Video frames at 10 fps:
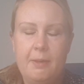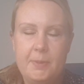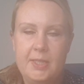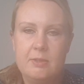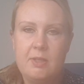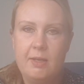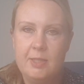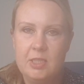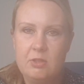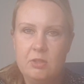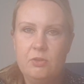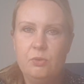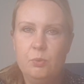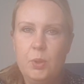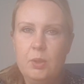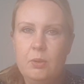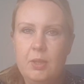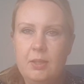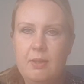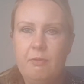made a tiny decisions wheel,
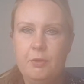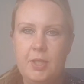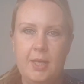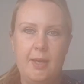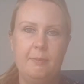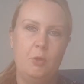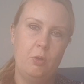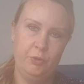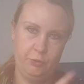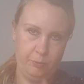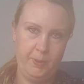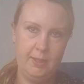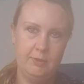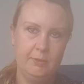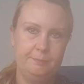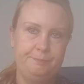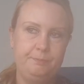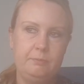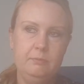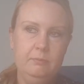and every day I'm going to spin it,
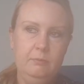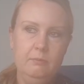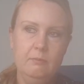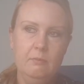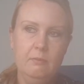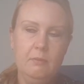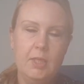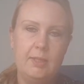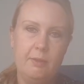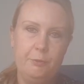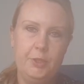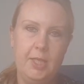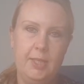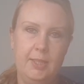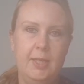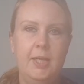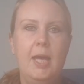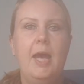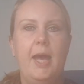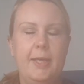and every day
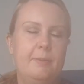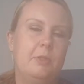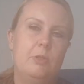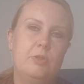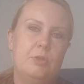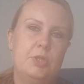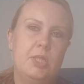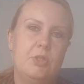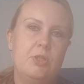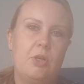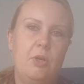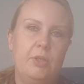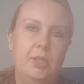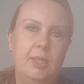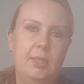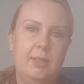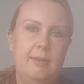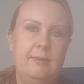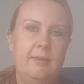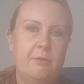I am going to stitch on
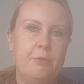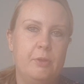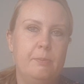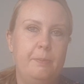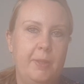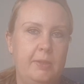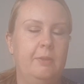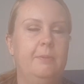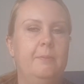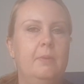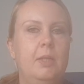a different pattern.